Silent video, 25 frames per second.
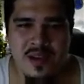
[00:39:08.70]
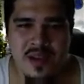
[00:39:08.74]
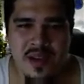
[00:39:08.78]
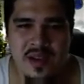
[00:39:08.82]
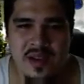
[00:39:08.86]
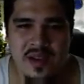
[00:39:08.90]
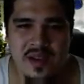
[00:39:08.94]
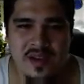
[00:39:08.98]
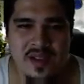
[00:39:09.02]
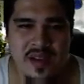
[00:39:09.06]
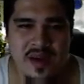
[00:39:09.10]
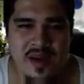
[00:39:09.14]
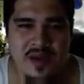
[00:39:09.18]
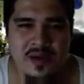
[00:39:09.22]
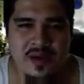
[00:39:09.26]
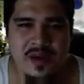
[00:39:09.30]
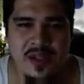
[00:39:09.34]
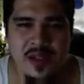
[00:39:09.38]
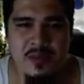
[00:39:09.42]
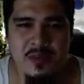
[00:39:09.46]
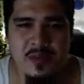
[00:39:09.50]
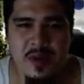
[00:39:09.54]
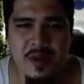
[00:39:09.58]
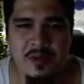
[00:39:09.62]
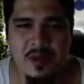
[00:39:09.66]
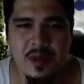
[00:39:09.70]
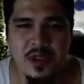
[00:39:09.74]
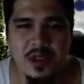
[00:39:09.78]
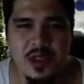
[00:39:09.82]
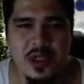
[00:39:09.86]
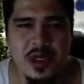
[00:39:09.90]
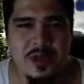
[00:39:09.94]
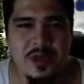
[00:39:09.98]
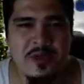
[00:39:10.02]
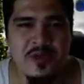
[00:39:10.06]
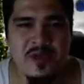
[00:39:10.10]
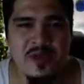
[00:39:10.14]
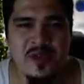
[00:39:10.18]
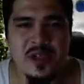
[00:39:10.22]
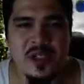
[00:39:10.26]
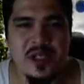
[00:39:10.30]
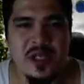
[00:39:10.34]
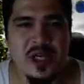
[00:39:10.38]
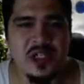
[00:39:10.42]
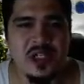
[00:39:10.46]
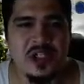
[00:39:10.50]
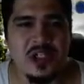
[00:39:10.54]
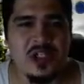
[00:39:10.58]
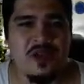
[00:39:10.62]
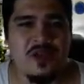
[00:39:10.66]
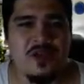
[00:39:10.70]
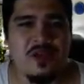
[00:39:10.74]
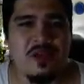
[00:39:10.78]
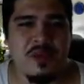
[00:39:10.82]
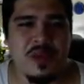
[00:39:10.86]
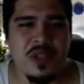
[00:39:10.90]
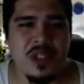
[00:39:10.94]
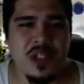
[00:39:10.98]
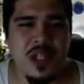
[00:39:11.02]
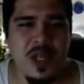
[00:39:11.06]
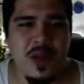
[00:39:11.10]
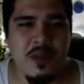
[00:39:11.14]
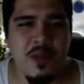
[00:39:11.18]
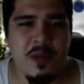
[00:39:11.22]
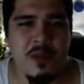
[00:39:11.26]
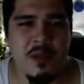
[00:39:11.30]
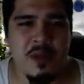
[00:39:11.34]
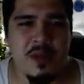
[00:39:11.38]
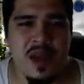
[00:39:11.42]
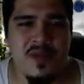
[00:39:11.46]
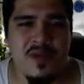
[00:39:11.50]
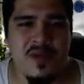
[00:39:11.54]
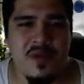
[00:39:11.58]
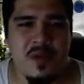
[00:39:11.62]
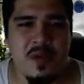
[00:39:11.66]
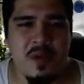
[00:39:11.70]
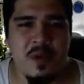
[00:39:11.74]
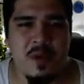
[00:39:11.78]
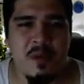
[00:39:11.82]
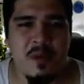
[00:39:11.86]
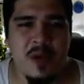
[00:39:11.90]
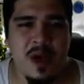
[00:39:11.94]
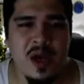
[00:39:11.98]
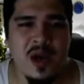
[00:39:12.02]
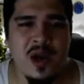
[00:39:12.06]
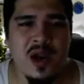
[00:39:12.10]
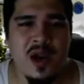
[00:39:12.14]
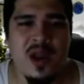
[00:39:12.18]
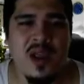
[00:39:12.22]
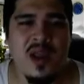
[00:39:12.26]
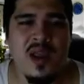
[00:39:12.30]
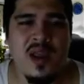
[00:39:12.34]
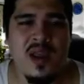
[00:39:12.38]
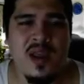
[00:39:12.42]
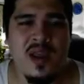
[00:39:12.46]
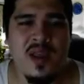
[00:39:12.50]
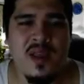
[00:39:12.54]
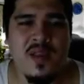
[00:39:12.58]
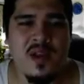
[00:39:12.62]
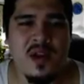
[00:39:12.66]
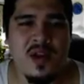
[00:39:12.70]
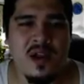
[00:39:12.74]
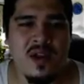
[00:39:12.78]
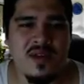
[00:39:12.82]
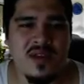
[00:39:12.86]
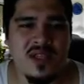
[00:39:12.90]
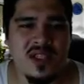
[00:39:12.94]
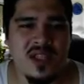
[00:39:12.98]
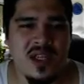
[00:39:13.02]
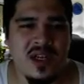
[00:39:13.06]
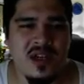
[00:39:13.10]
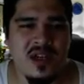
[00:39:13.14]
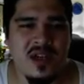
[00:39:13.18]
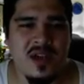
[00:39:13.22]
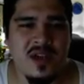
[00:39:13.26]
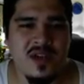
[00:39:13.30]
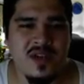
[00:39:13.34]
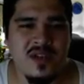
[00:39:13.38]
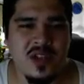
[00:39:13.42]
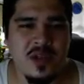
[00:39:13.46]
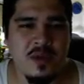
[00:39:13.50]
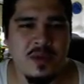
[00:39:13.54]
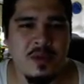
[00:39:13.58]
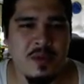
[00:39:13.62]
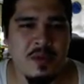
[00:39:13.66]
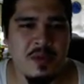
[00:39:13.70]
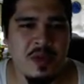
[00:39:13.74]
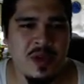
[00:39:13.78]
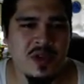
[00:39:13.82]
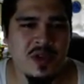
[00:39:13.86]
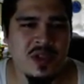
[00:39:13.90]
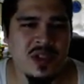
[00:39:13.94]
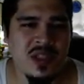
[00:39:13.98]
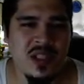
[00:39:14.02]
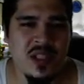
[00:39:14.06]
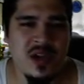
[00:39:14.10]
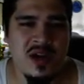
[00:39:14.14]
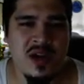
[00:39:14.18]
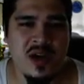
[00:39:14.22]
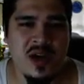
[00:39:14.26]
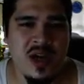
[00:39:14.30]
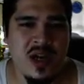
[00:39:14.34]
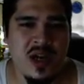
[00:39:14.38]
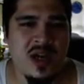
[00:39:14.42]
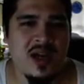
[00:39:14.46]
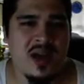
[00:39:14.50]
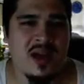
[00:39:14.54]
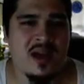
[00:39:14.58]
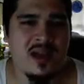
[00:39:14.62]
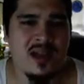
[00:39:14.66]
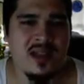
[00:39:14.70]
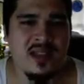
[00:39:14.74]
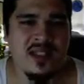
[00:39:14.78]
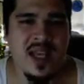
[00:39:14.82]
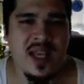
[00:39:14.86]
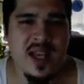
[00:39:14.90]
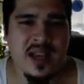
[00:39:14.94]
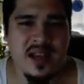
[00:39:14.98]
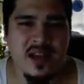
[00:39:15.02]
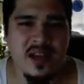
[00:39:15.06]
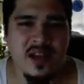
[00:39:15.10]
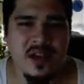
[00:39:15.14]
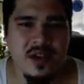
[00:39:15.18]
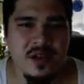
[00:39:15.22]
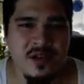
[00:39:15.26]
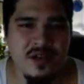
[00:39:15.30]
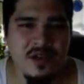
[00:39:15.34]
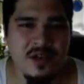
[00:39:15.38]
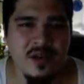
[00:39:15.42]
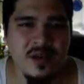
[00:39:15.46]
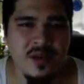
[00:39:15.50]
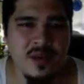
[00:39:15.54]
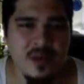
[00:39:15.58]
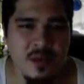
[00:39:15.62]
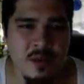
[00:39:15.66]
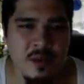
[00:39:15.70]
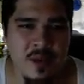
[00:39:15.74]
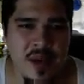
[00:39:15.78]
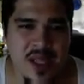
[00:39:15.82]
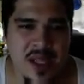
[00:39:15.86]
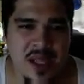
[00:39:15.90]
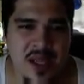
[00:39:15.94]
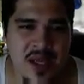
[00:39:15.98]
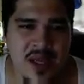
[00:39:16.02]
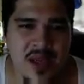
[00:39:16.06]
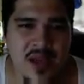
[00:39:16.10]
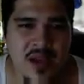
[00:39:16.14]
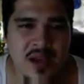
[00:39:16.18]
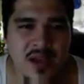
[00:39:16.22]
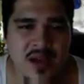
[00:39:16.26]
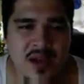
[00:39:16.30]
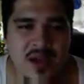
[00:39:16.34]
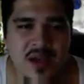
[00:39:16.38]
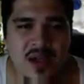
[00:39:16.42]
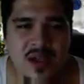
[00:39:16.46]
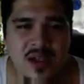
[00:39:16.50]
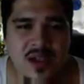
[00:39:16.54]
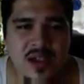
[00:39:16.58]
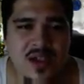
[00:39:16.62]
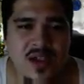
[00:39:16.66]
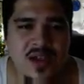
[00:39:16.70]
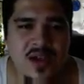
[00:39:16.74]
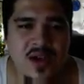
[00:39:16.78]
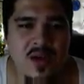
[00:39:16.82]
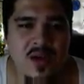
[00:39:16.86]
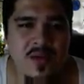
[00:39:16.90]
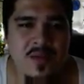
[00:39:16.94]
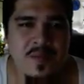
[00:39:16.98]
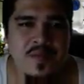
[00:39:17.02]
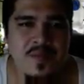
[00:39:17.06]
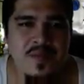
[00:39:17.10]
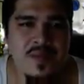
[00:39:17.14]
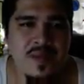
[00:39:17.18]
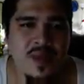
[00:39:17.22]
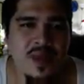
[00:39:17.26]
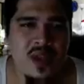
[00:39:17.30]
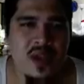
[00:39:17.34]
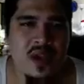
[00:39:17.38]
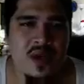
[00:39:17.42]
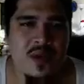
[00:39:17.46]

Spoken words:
That'll really bum your trip if you're trying to shoot from your sniper platform up here, and then all of a sudden you have super mutants that are attacking you with melee. So here we